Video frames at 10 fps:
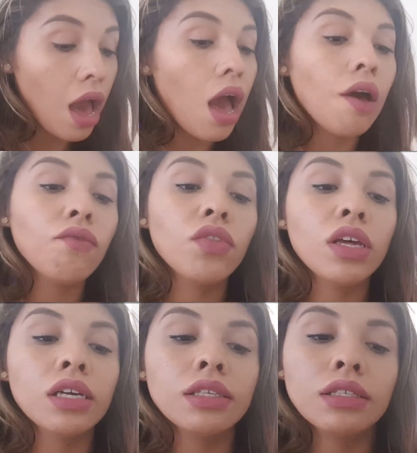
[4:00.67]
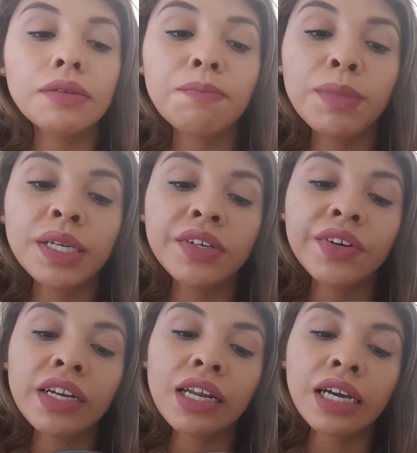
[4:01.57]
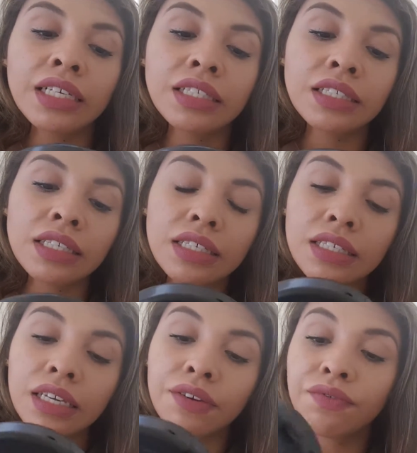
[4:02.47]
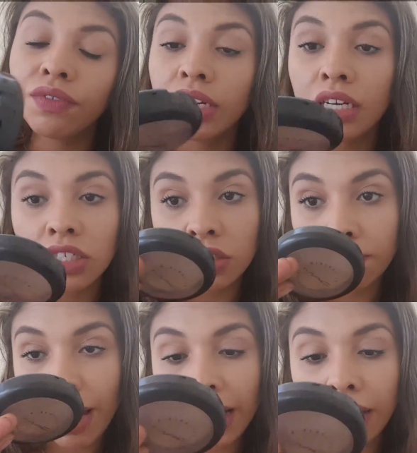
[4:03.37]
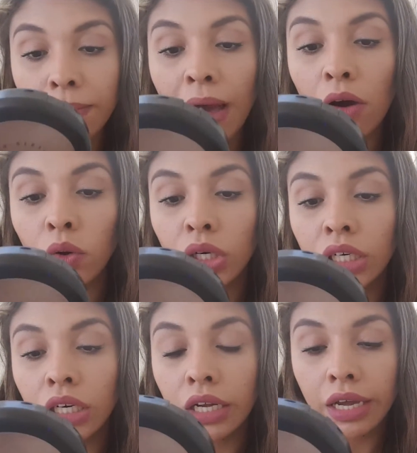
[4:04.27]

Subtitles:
I have this Mineralized Skin Finish MAC powder,